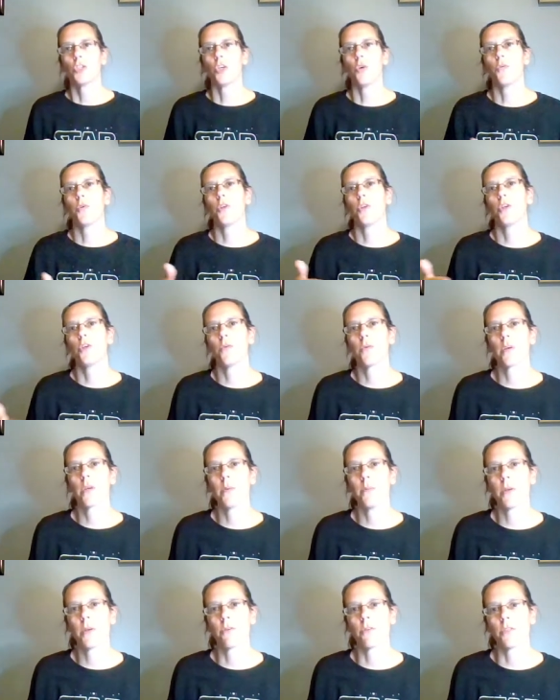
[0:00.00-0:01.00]
So when you were
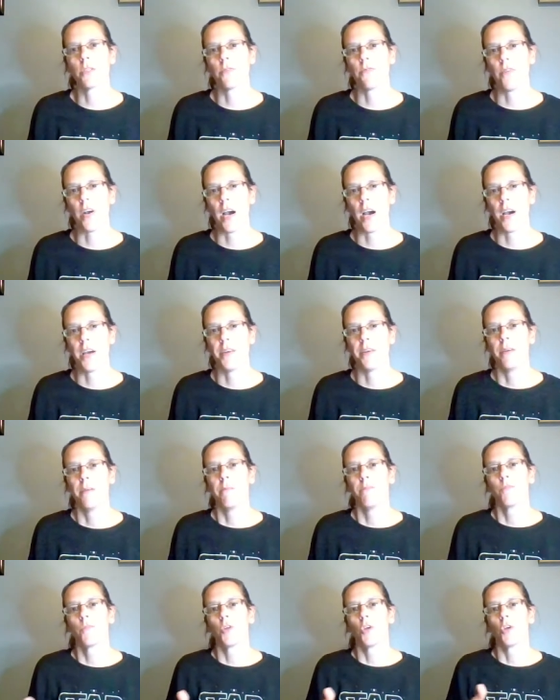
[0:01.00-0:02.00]
going to be crucified,
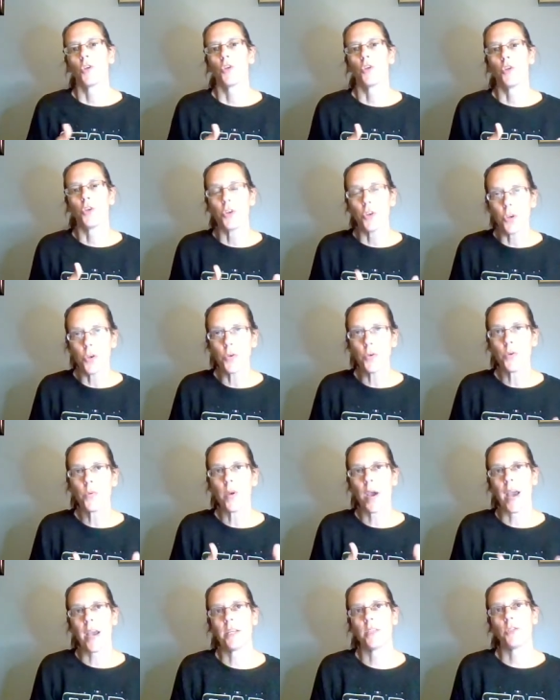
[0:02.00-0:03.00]

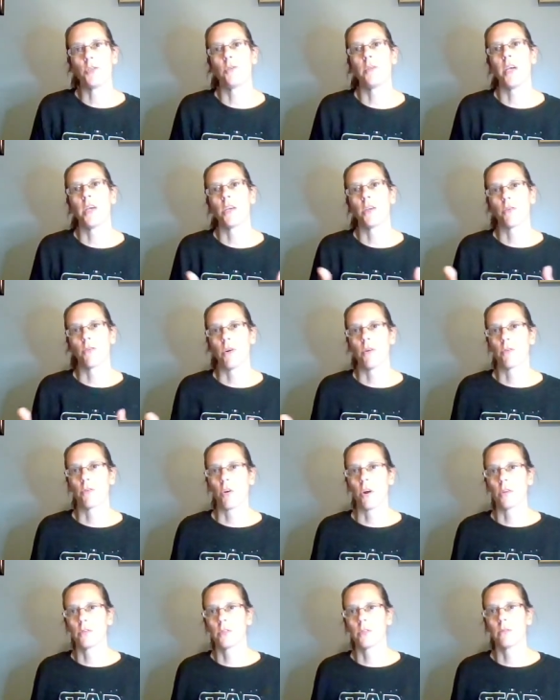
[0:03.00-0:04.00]
you had to take your own
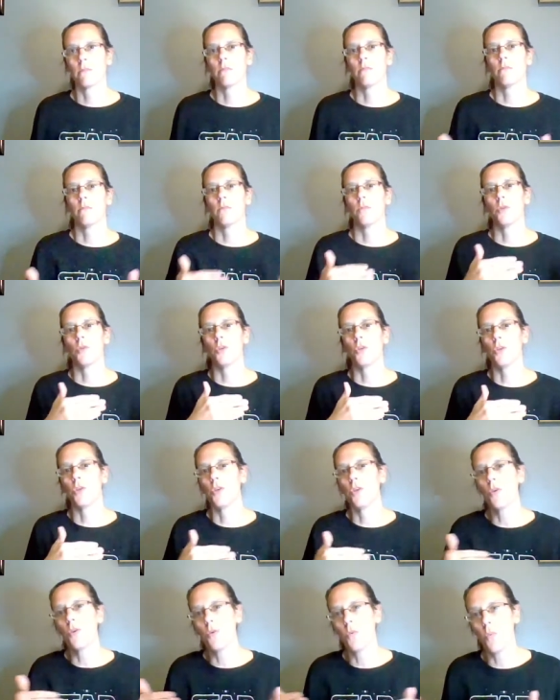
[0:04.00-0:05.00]
cross.
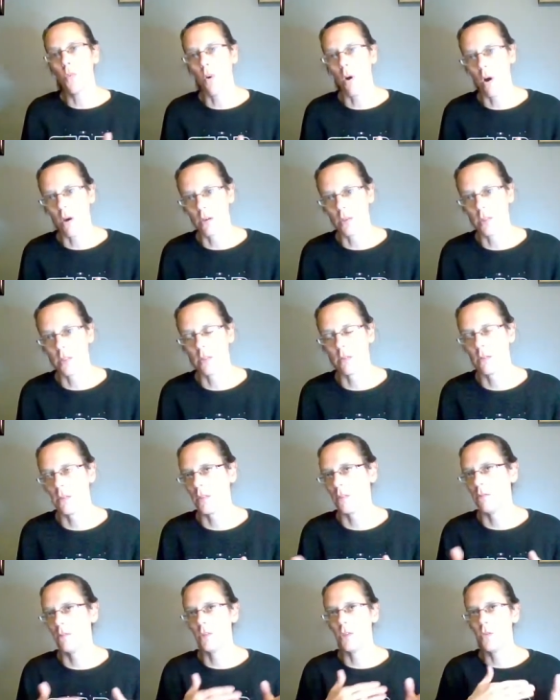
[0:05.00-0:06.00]
You walked
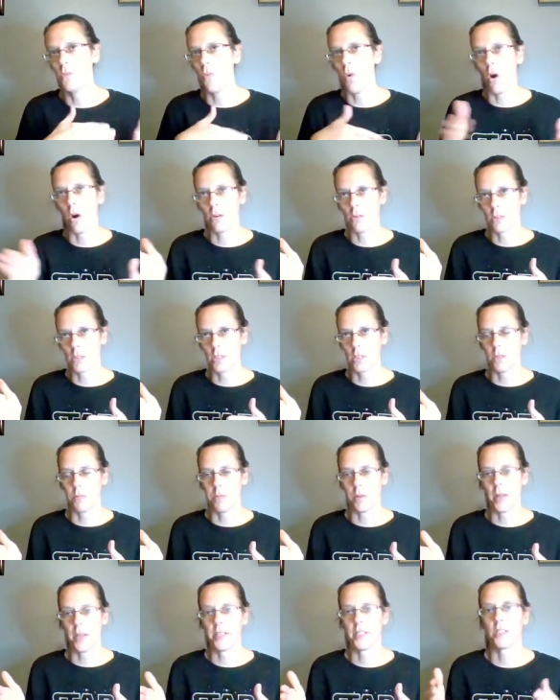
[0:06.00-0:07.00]
to the
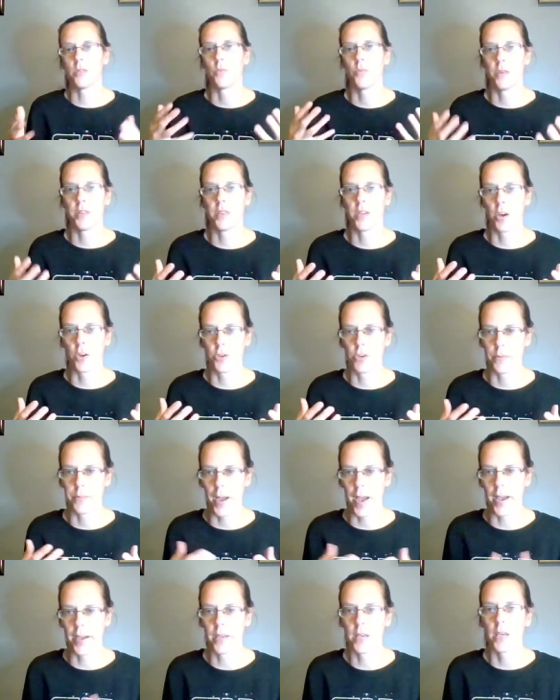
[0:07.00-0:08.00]
place with it on your
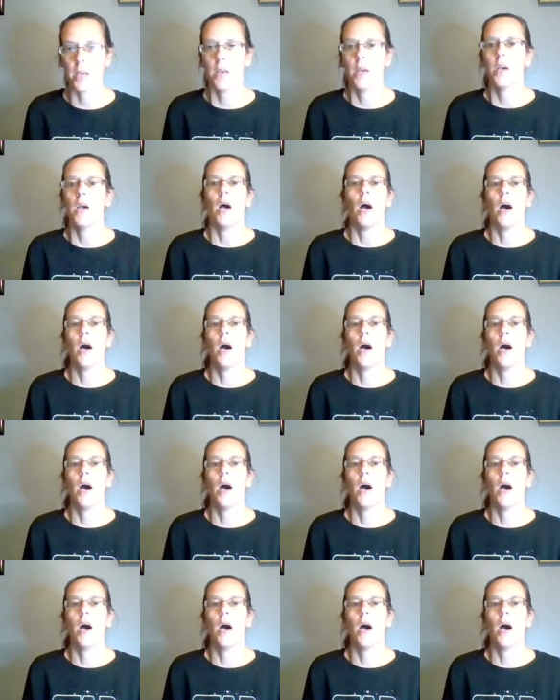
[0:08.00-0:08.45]
back.